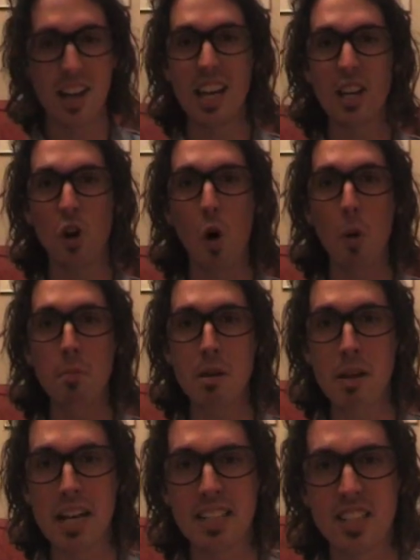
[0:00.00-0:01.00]
He called
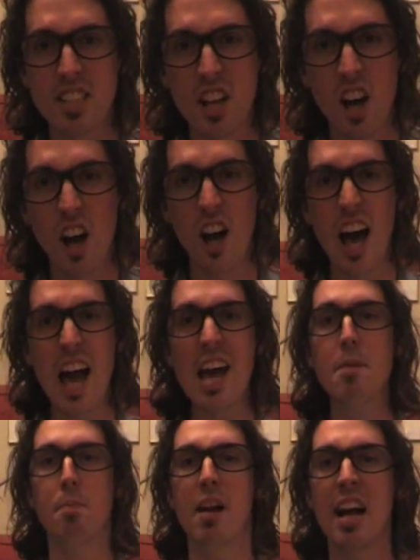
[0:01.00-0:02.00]
me miss.
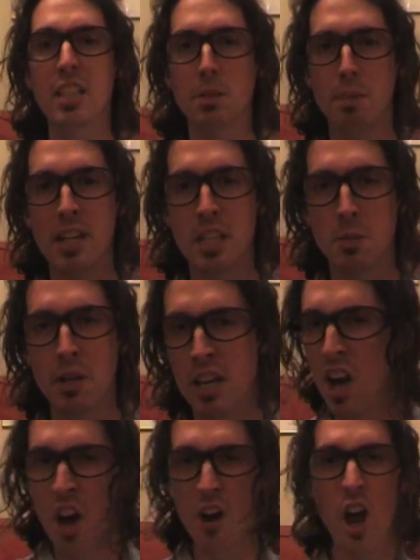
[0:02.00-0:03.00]
A plus,
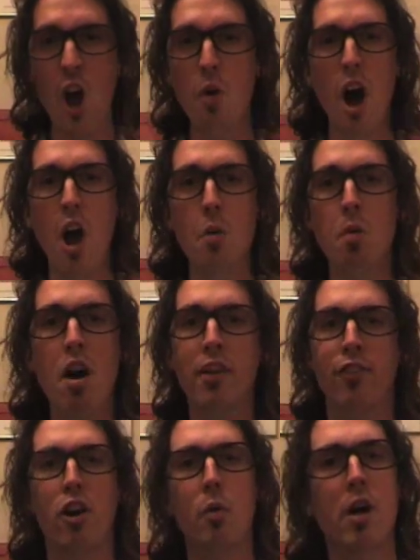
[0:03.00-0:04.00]
Benjamin. No
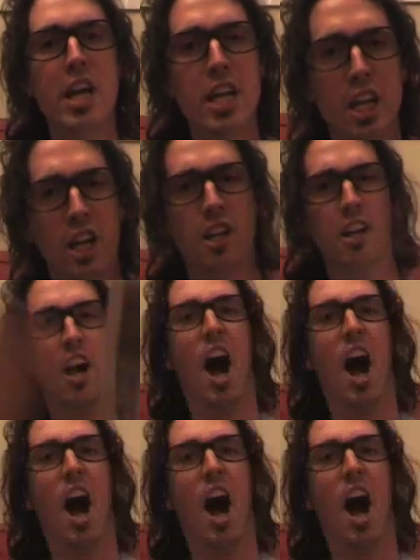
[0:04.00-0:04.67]
homework for a week.